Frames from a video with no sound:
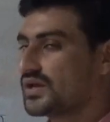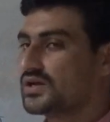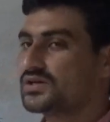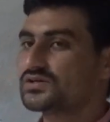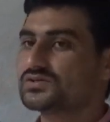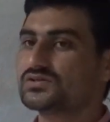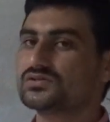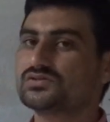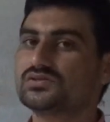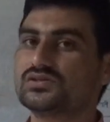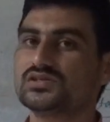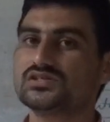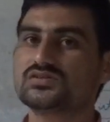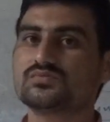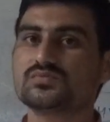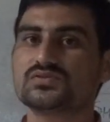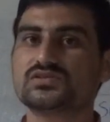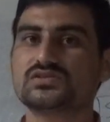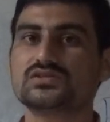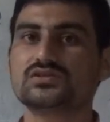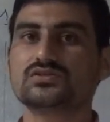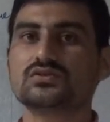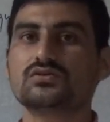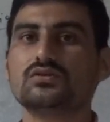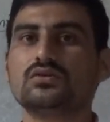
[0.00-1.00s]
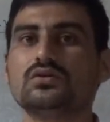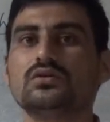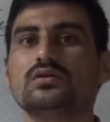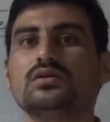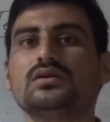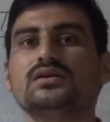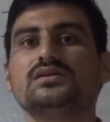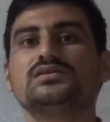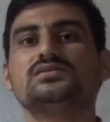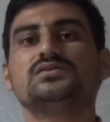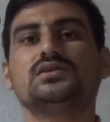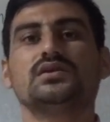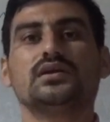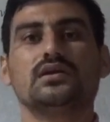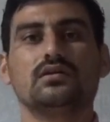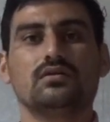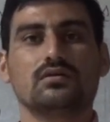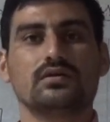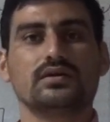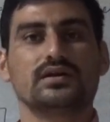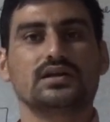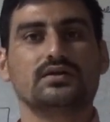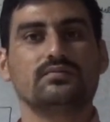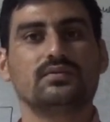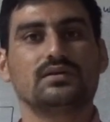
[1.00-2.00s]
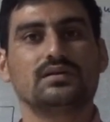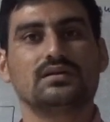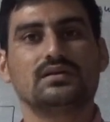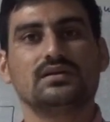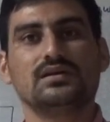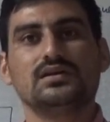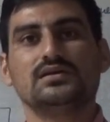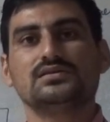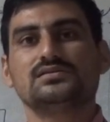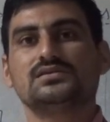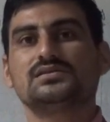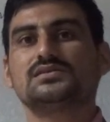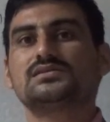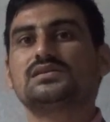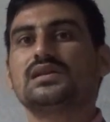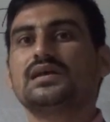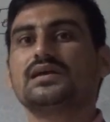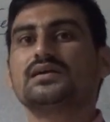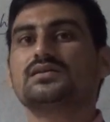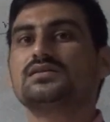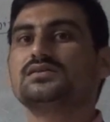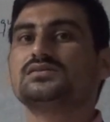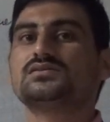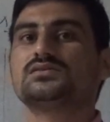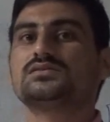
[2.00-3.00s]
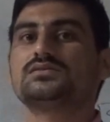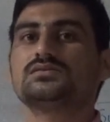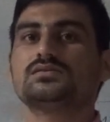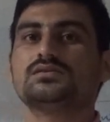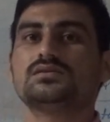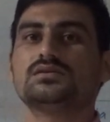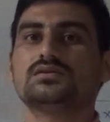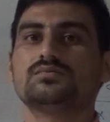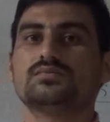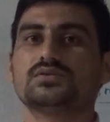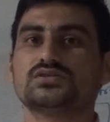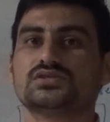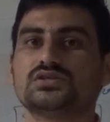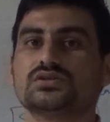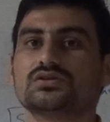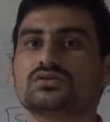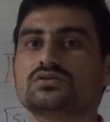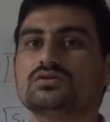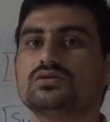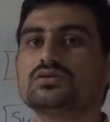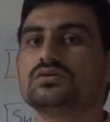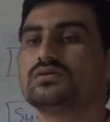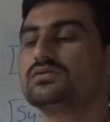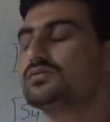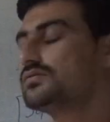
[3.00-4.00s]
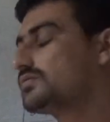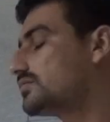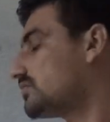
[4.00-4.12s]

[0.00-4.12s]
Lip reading: So this machine code is relocatable. Just like this machine code,